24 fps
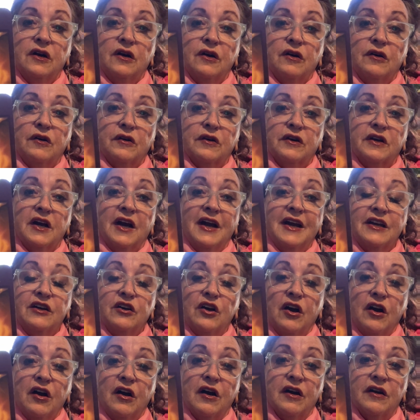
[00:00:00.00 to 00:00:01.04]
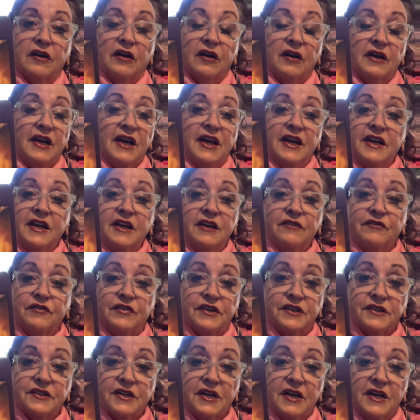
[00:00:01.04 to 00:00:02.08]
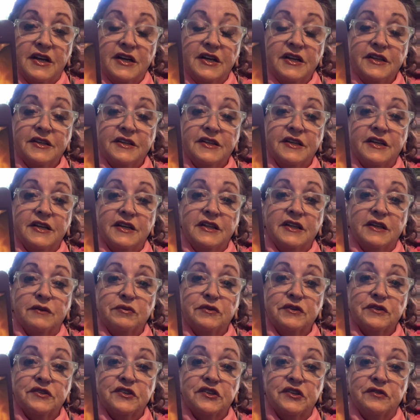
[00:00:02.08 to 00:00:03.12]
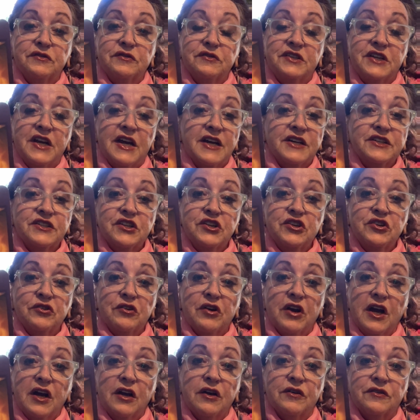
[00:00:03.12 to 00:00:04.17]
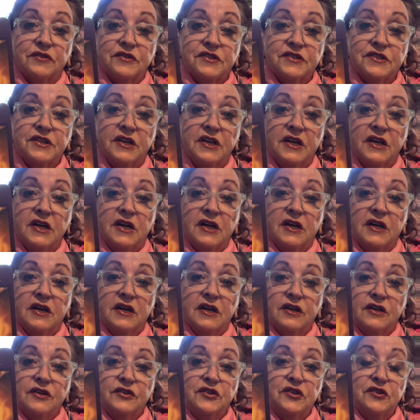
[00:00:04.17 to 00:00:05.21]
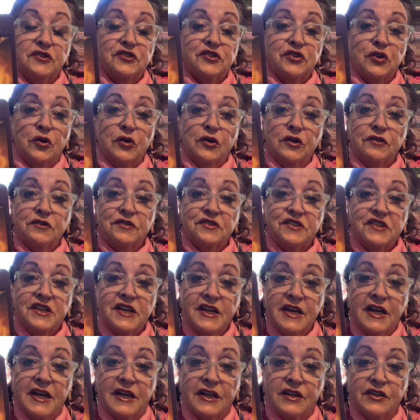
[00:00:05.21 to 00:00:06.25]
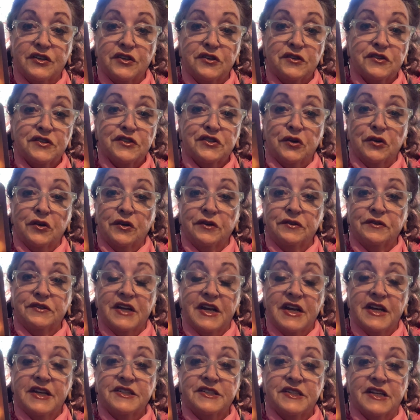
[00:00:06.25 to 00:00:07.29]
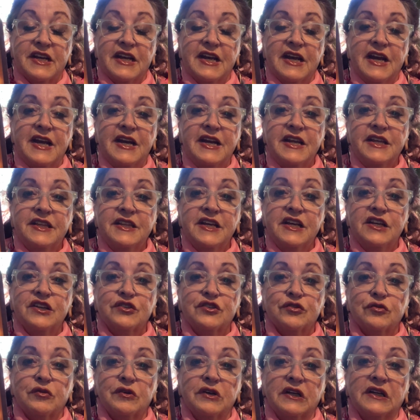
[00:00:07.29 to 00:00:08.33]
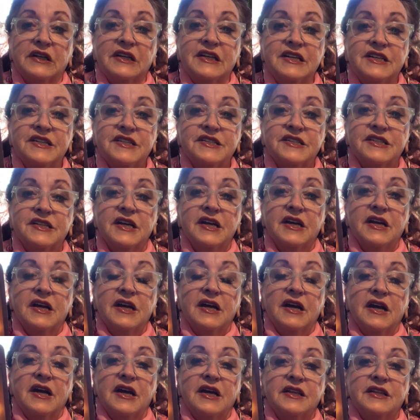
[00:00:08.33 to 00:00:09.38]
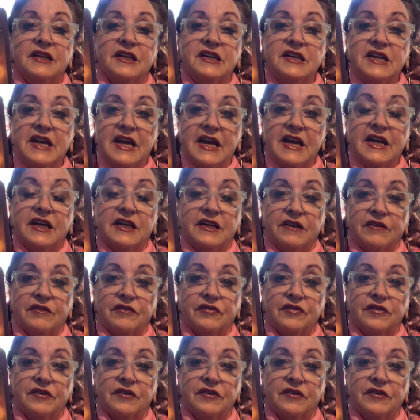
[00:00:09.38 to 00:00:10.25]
or qigong, any of it, anything that feels to you. Dance in your house, do solo singing, do solo dancing, anything to release the negative.